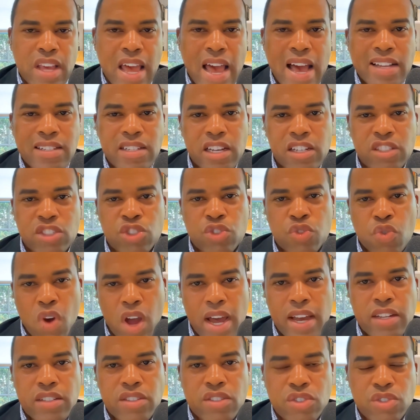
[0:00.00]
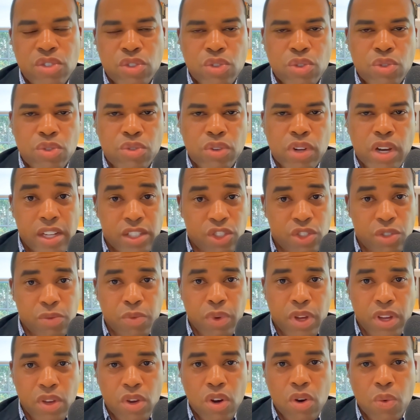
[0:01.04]
is, as I tried to, as
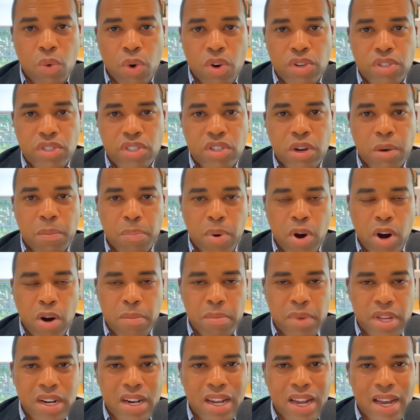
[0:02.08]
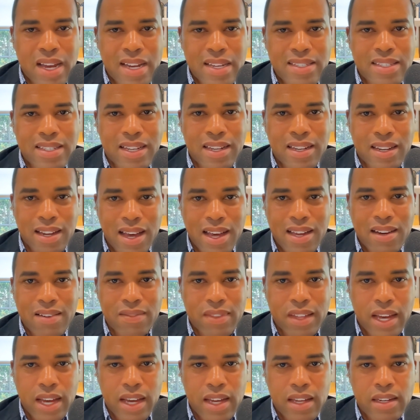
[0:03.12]
you, in your words, compartmentalize a lot
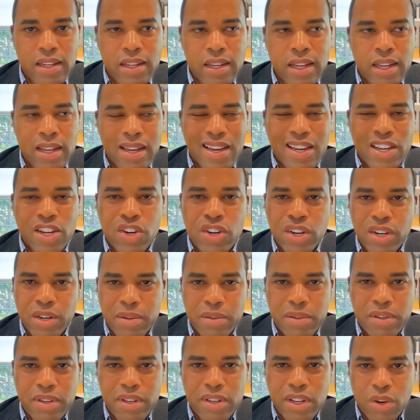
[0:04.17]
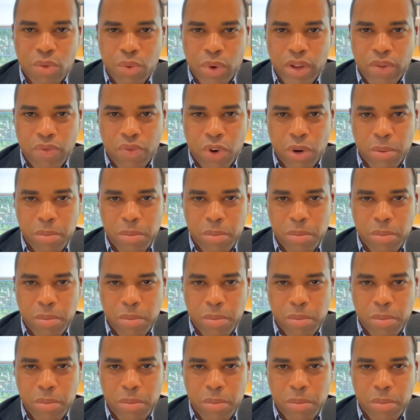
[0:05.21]
of that, I couldn't get away